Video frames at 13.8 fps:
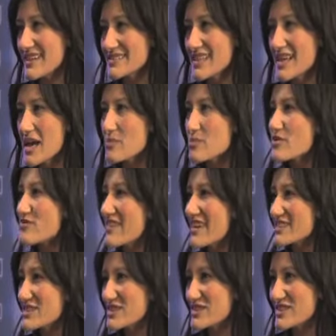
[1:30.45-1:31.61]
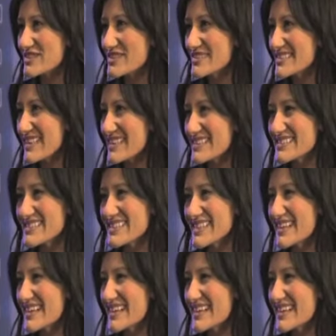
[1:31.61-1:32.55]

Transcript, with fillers: as mm-hmm. professionals, as uh,